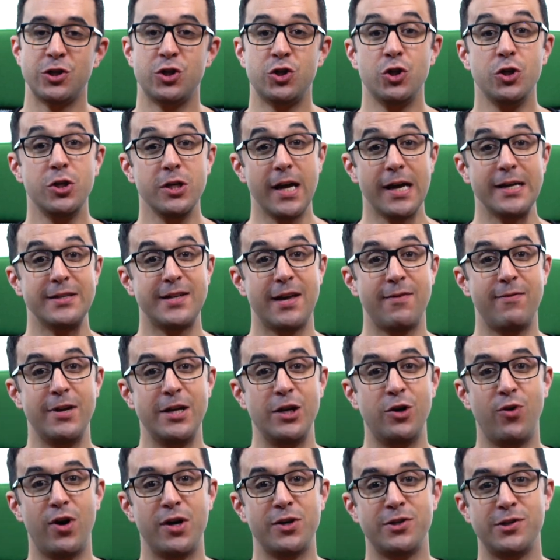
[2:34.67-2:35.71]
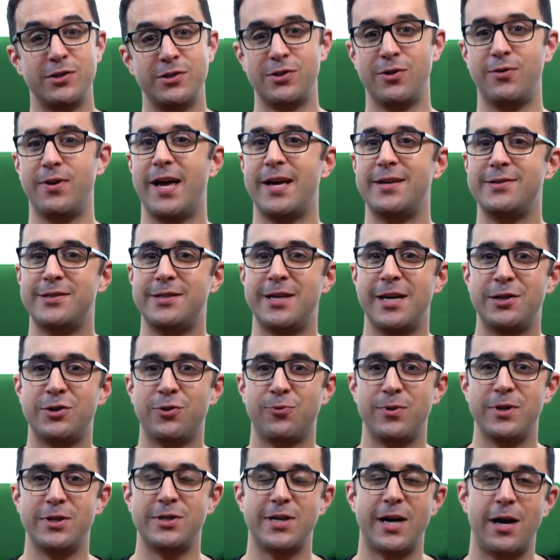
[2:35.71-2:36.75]
Should you guys have any questions, don't hesitate to
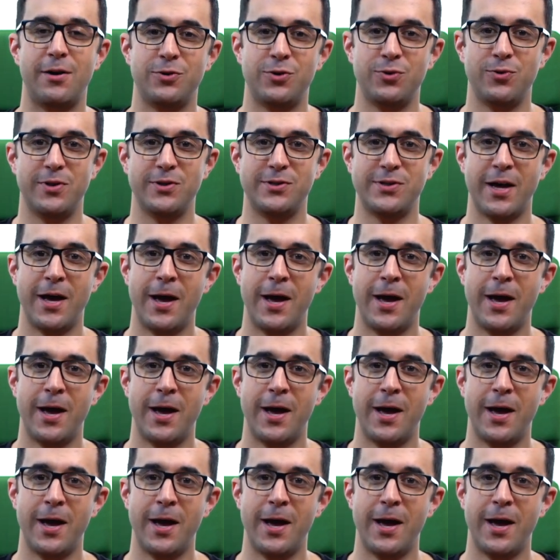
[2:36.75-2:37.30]
reach out to us,